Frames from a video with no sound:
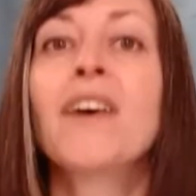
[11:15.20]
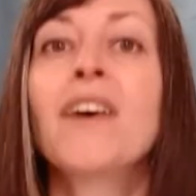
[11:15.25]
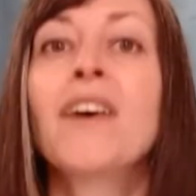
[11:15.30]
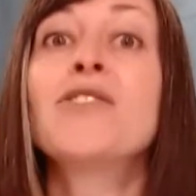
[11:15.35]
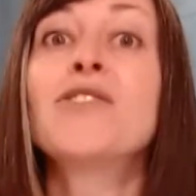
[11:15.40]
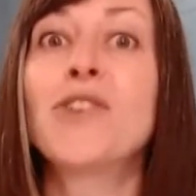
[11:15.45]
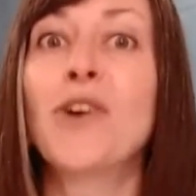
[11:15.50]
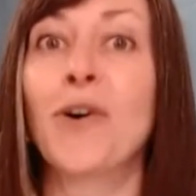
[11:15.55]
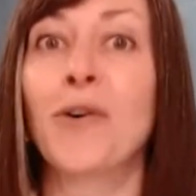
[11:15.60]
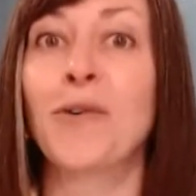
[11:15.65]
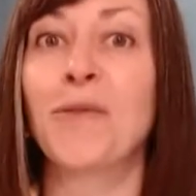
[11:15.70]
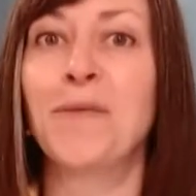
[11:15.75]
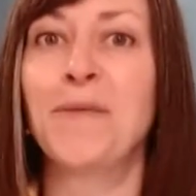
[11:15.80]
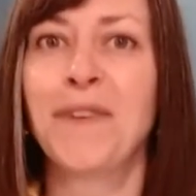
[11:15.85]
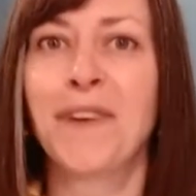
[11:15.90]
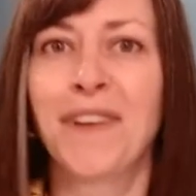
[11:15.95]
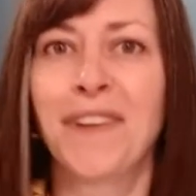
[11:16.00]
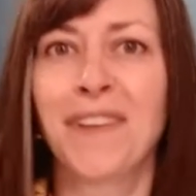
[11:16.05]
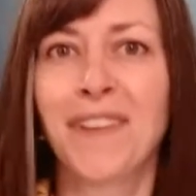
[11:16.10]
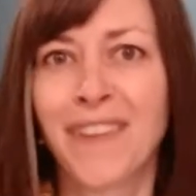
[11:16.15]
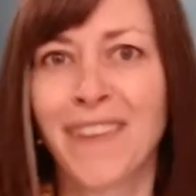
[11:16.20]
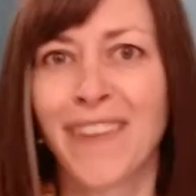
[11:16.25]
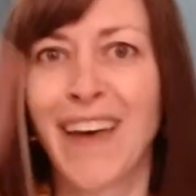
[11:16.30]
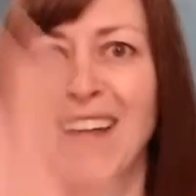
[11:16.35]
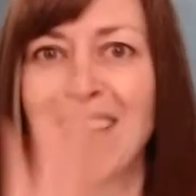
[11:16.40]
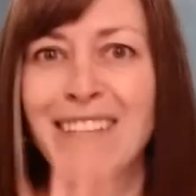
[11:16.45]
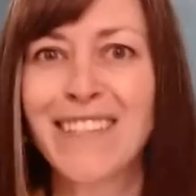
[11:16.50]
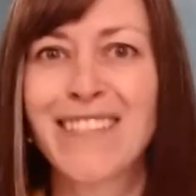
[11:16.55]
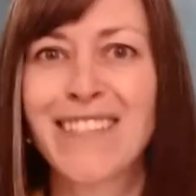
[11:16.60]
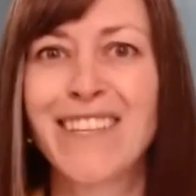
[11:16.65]
So
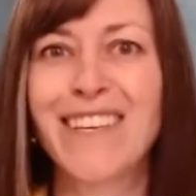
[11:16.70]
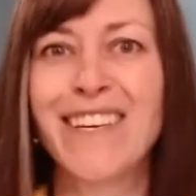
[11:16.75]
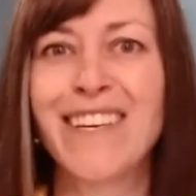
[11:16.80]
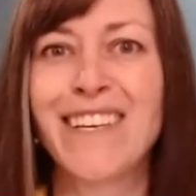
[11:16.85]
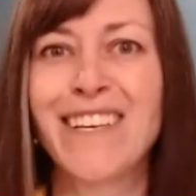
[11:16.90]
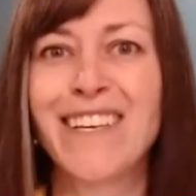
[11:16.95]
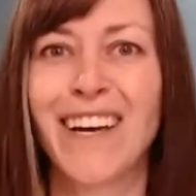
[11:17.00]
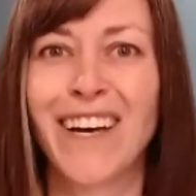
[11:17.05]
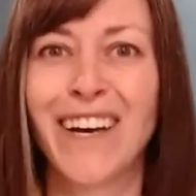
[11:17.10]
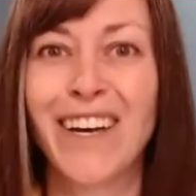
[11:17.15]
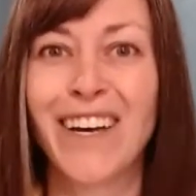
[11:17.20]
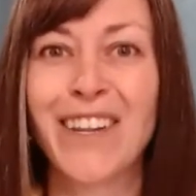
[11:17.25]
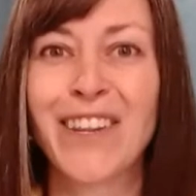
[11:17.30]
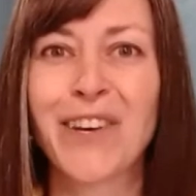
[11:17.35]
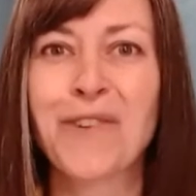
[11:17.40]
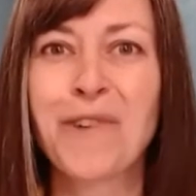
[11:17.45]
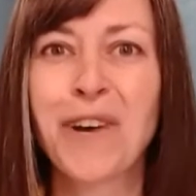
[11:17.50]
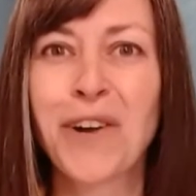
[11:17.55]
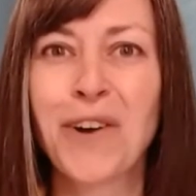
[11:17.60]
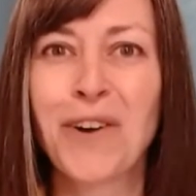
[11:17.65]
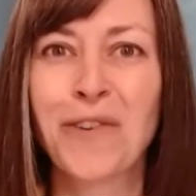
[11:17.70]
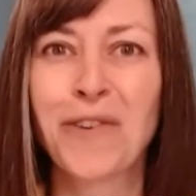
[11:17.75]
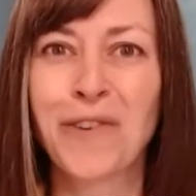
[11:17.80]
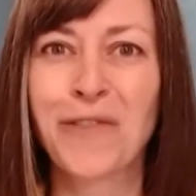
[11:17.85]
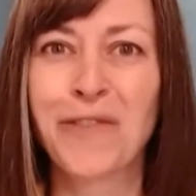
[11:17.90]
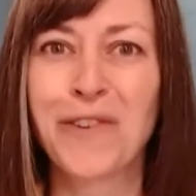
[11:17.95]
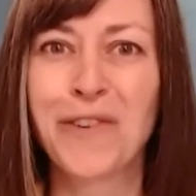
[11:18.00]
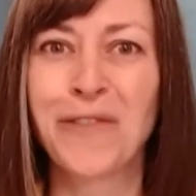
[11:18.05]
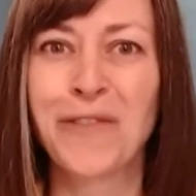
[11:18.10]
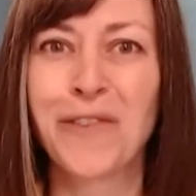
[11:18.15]
that's the quick
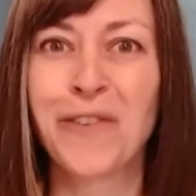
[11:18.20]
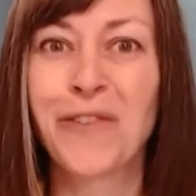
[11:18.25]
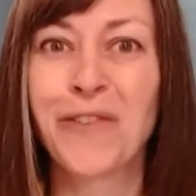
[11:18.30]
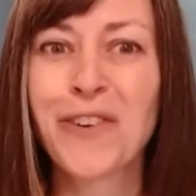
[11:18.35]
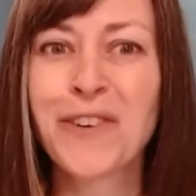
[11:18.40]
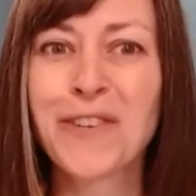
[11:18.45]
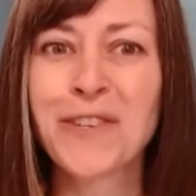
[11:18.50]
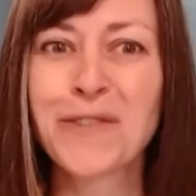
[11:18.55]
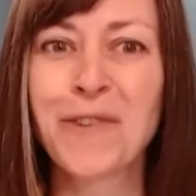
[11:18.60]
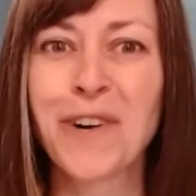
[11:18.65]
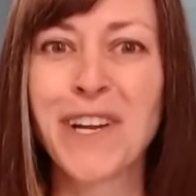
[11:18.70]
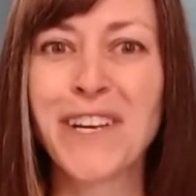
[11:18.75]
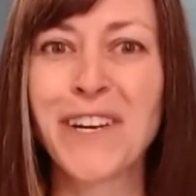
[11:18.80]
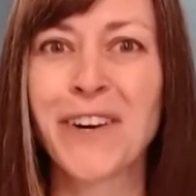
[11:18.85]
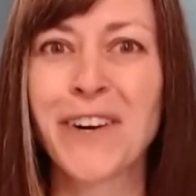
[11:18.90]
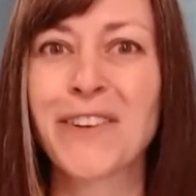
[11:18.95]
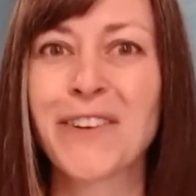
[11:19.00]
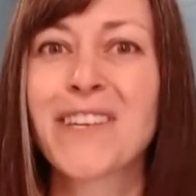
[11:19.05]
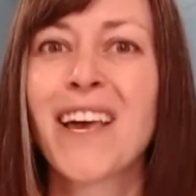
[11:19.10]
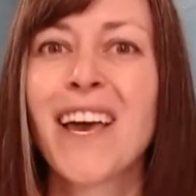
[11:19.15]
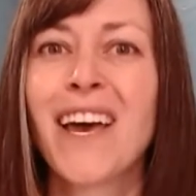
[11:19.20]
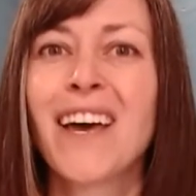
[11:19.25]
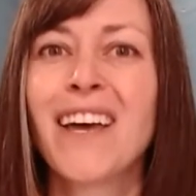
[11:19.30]
overview of the first 20 years.